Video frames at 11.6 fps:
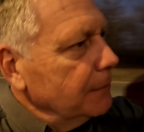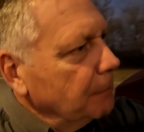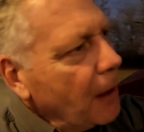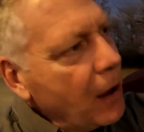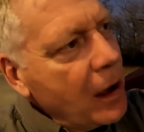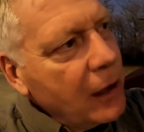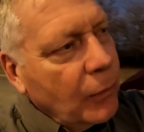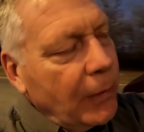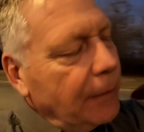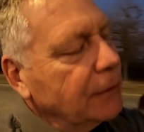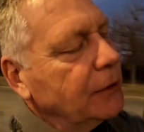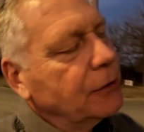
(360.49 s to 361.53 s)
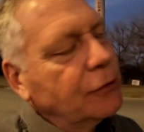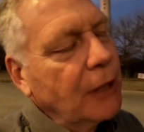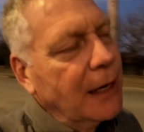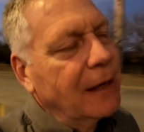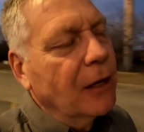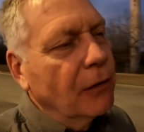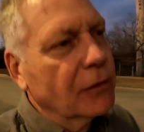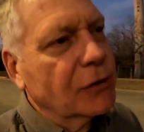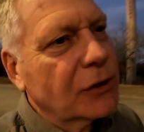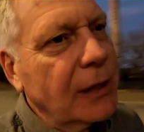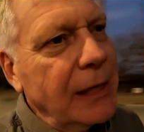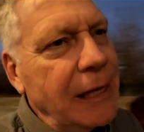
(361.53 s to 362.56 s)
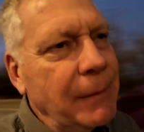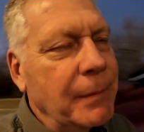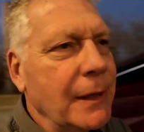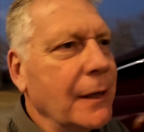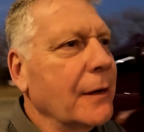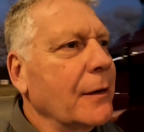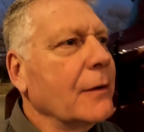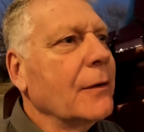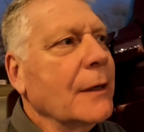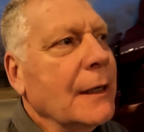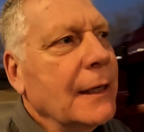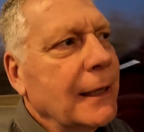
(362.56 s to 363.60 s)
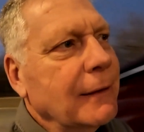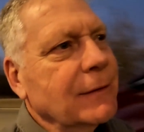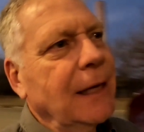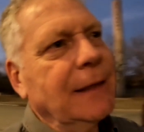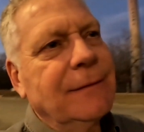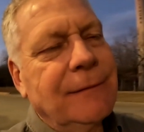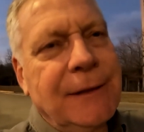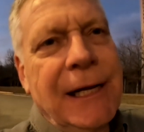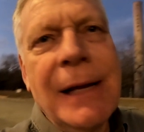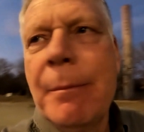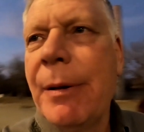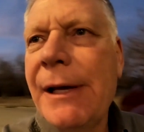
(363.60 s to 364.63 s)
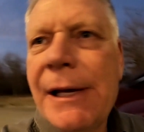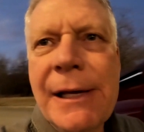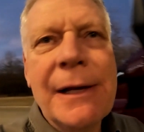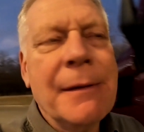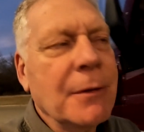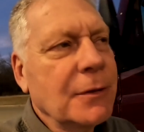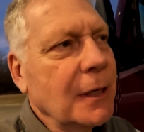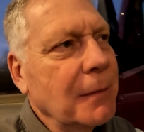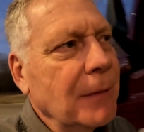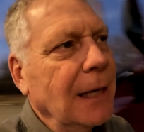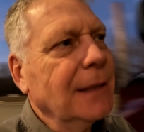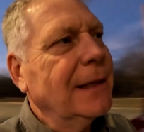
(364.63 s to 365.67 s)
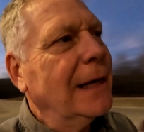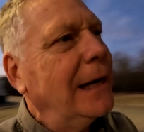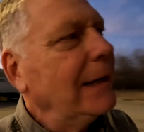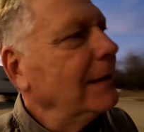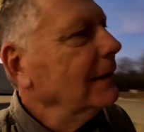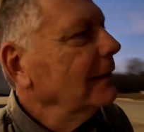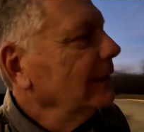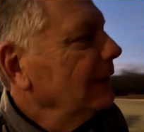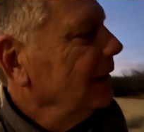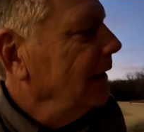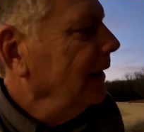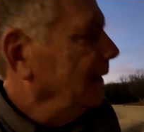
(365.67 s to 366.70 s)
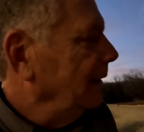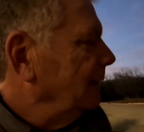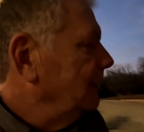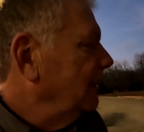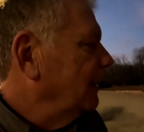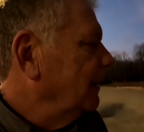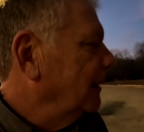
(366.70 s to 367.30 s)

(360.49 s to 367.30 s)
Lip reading: the bunk. We were just trying to go to sleep, you know. It was like 10 p.m. or something like that, and